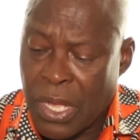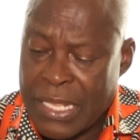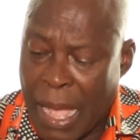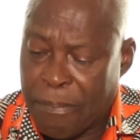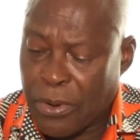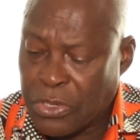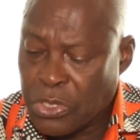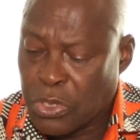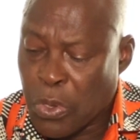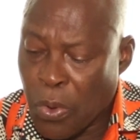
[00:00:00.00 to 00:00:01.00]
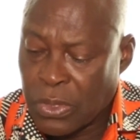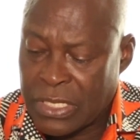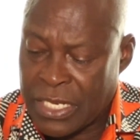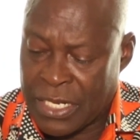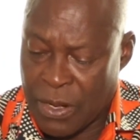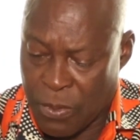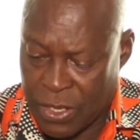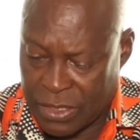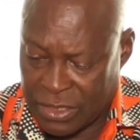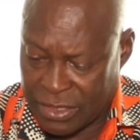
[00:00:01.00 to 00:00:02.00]
that produce gold in the
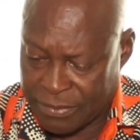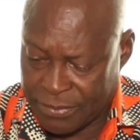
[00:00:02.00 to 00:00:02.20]
world.